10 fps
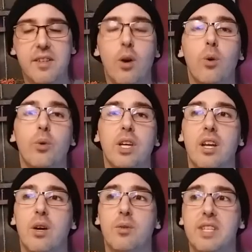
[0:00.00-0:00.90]
oh, you
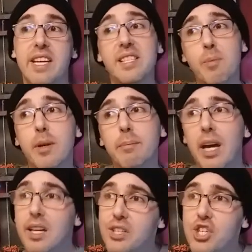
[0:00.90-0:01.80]
know, desperate
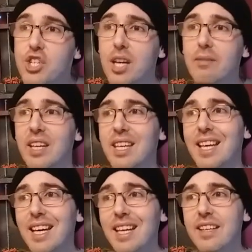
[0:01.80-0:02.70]
much? I'm like,
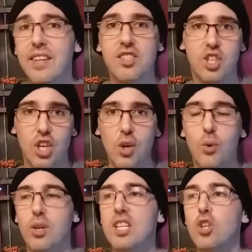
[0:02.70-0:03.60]
ah, that's
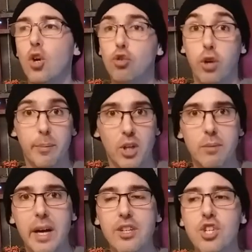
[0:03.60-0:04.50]
cute. It's criminal
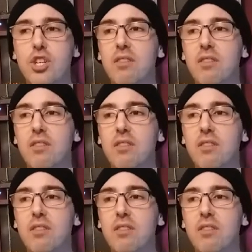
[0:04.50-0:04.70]
much?